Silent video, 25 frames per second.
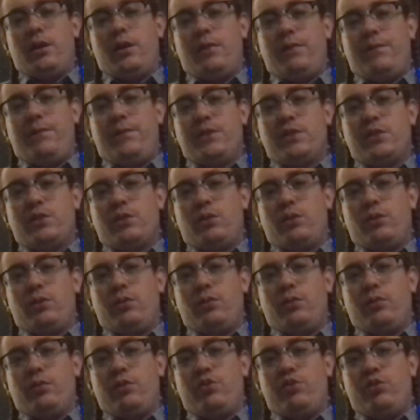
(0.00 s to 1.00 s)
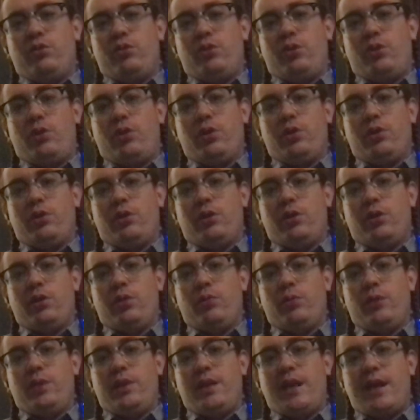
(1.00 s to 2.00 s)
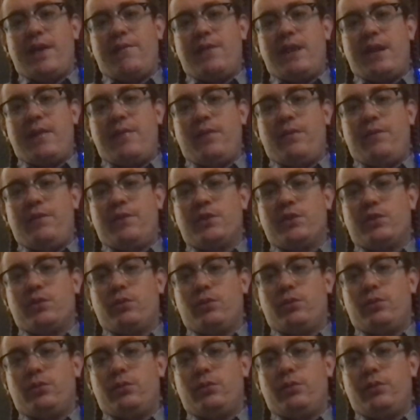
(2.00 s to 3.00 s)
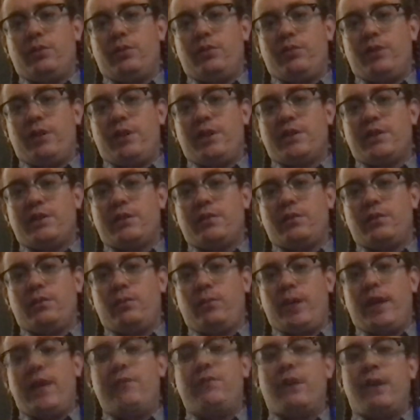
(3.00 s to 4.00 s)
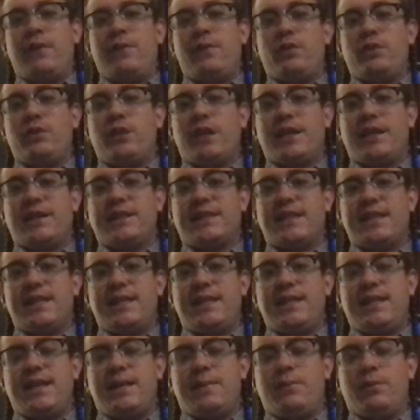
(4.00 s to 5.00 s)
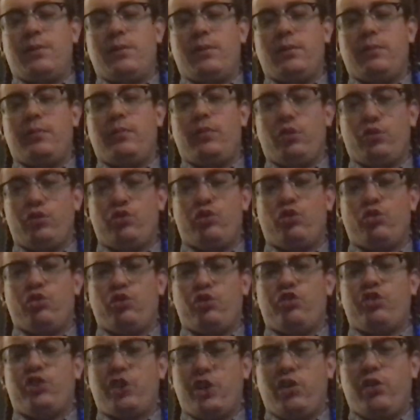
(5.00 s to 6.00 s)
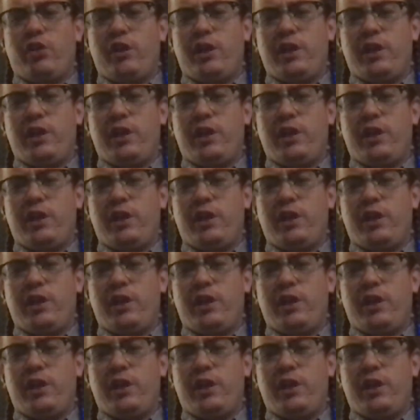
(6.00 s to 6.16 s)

physical original hard card, we have to have your physical address. We have to have your tax ID number, your social security